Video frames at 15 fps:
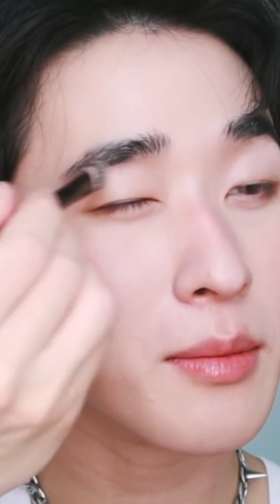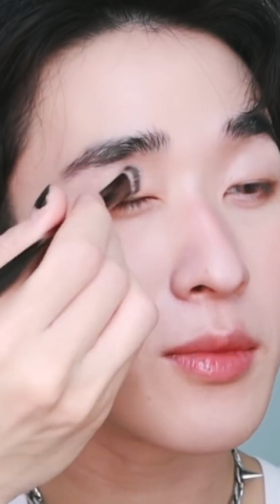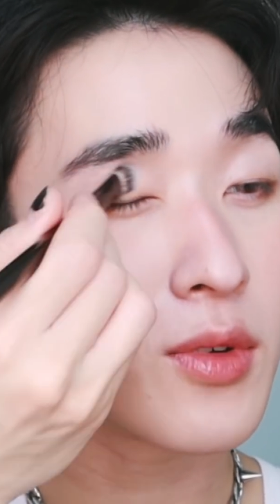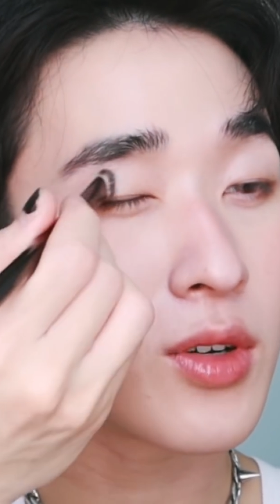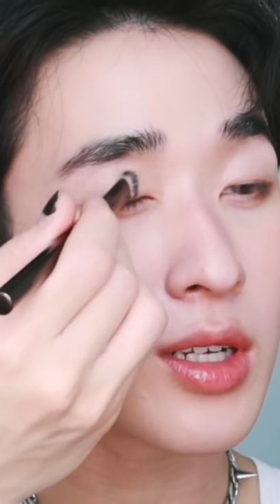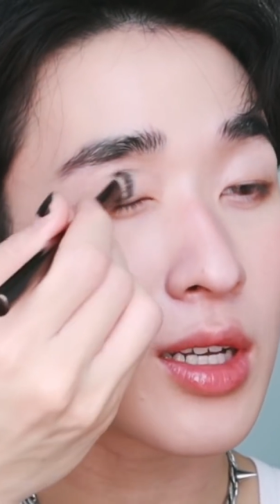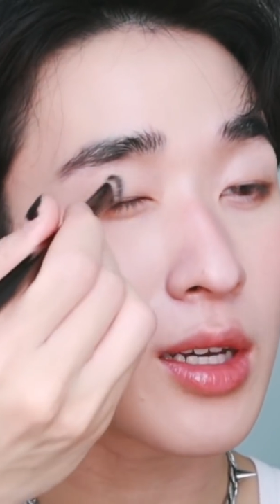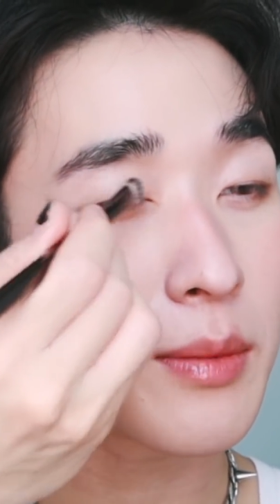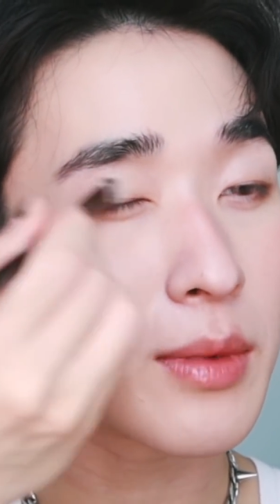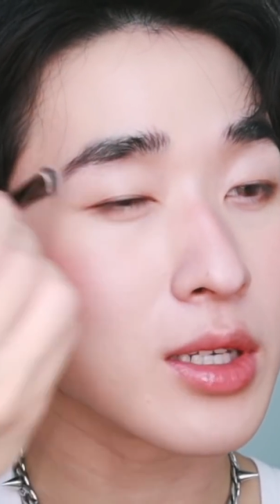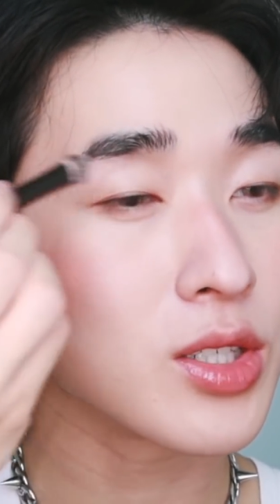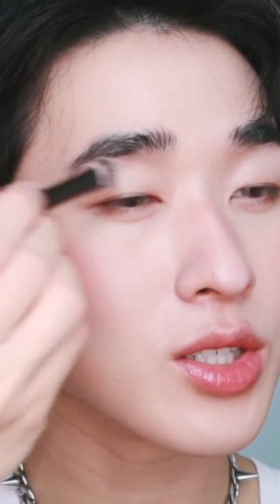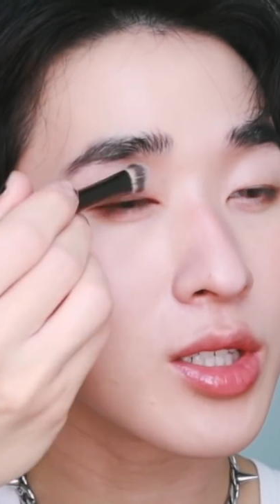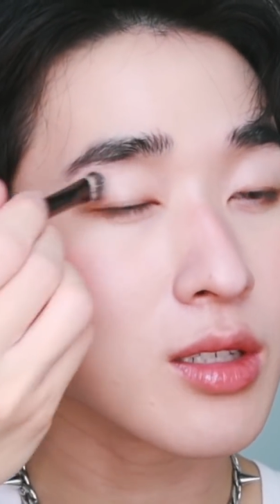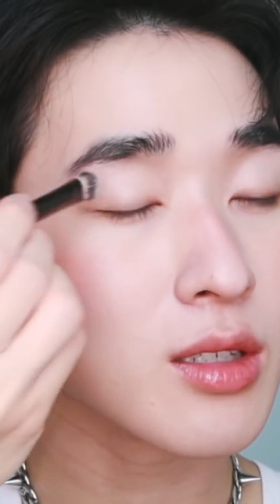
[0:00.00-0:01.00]
more
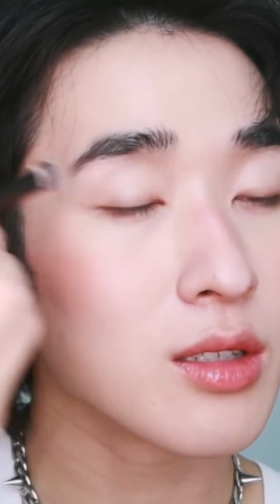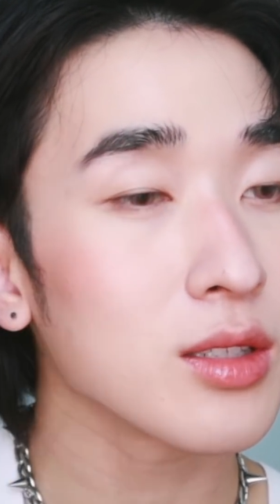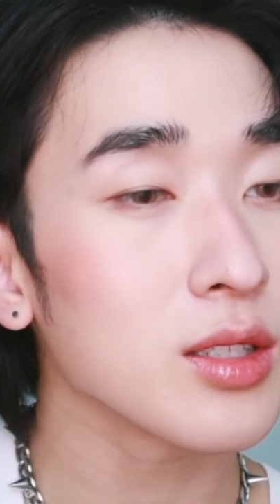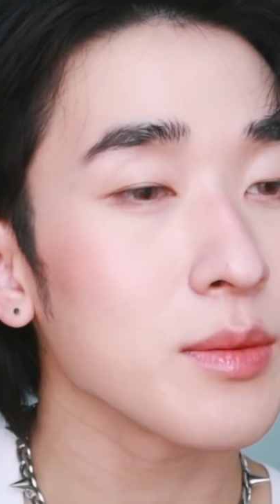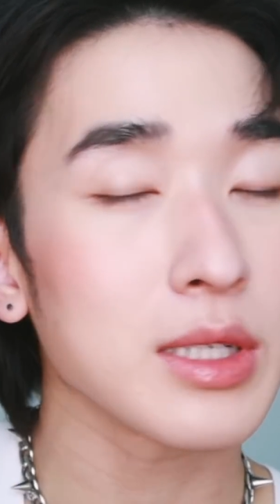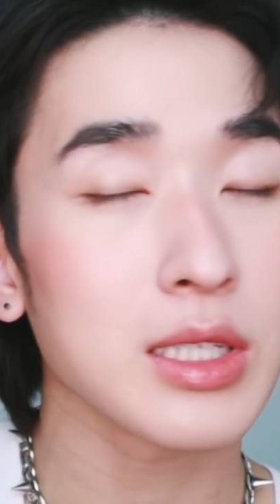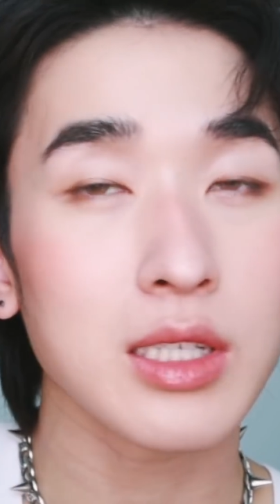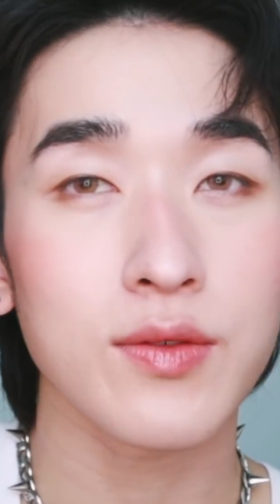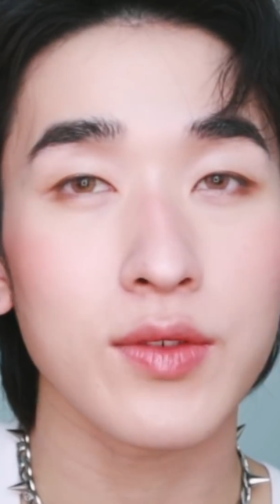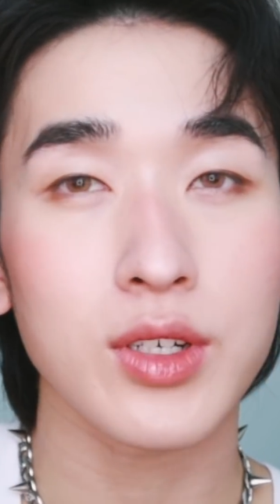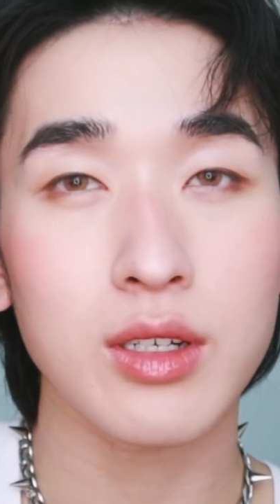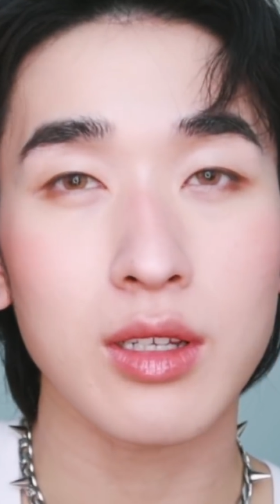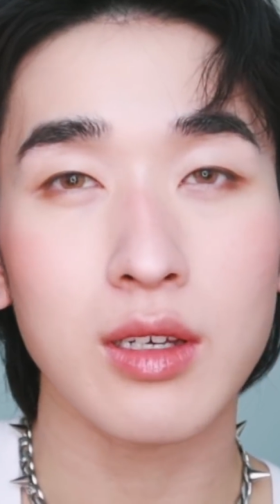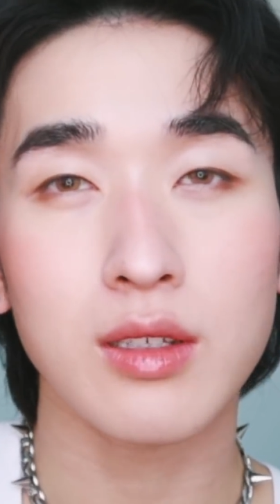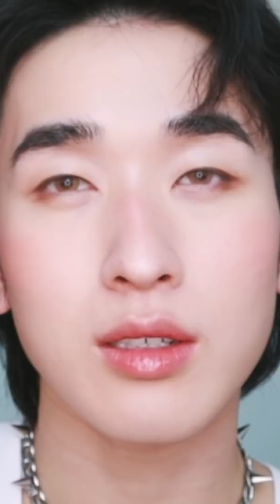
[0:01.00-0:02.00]
dimensional, especially if
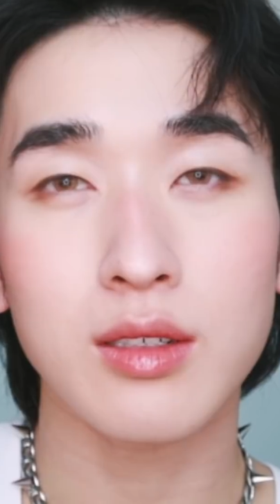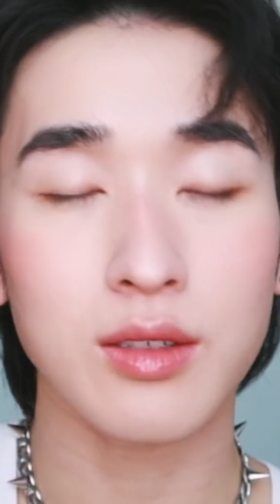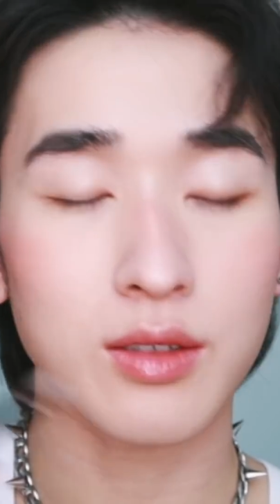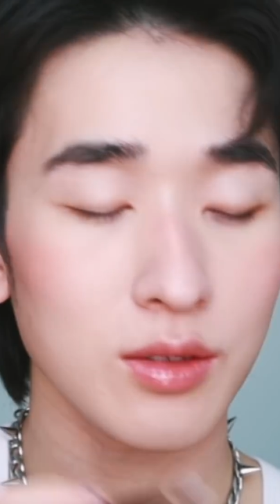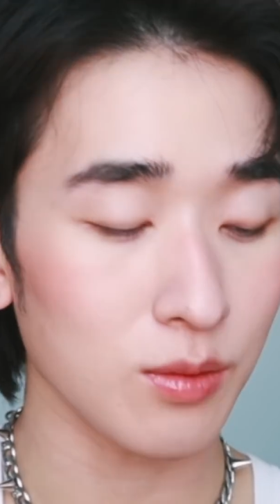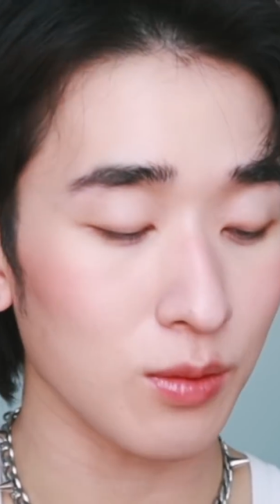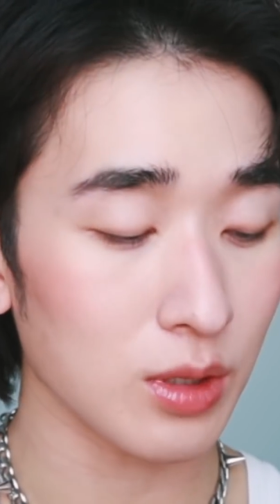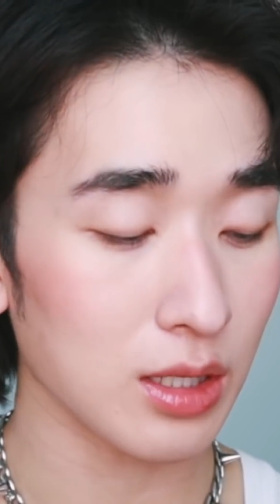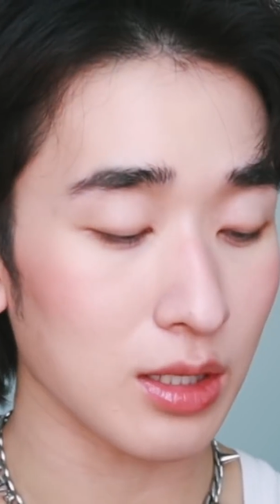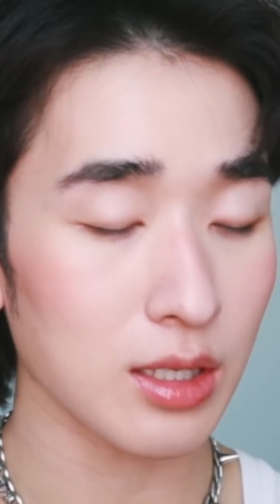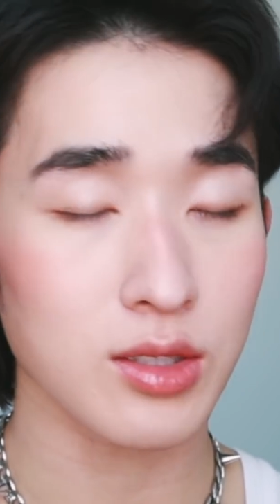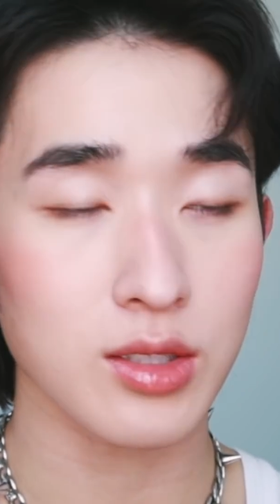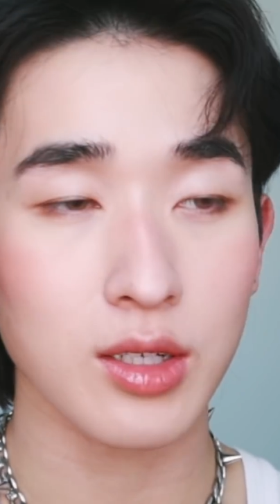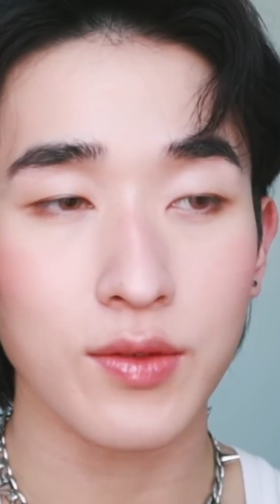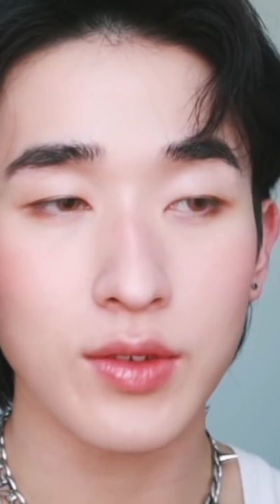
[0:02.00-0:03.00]
you're like want to
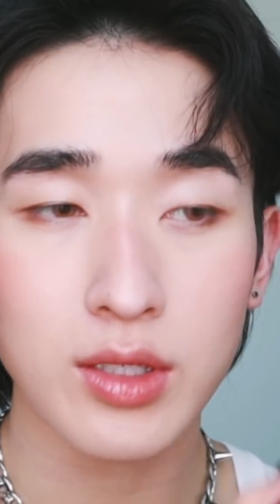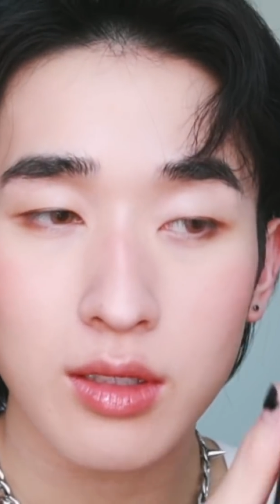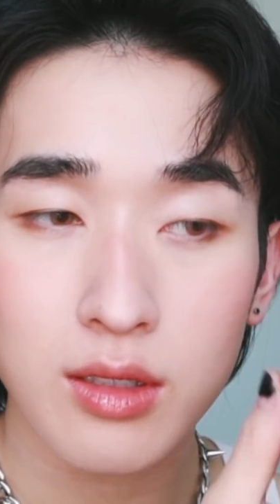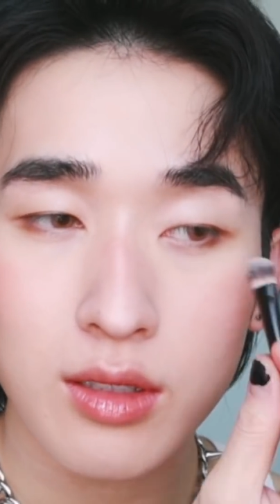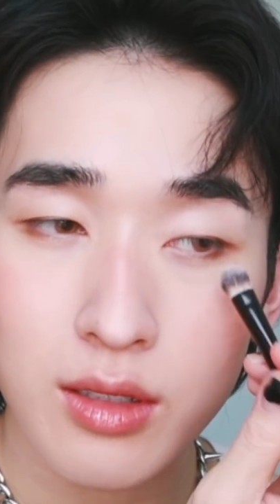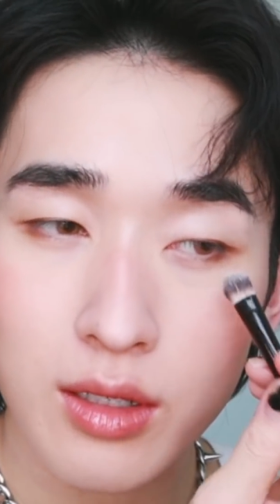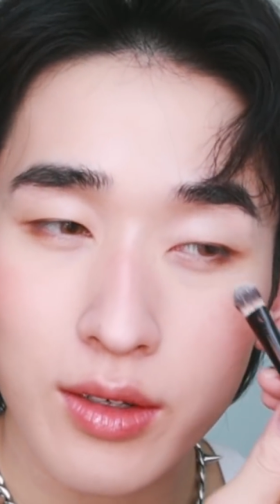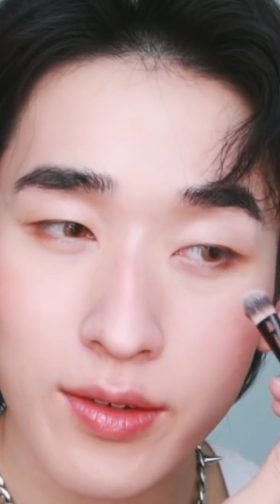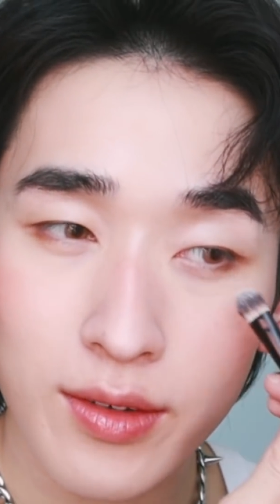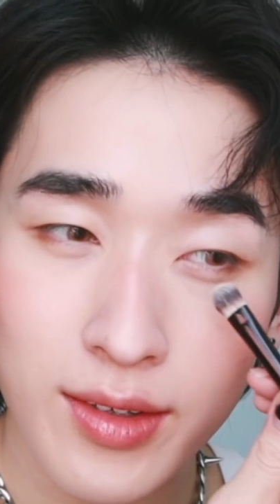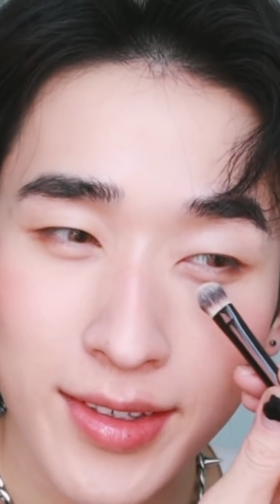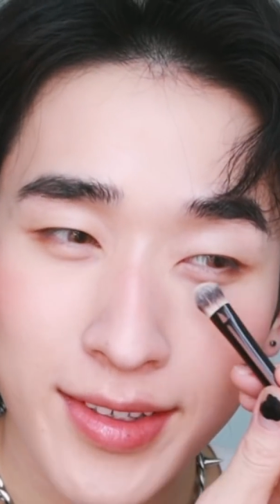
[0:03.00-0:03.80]
take selfies and stuff.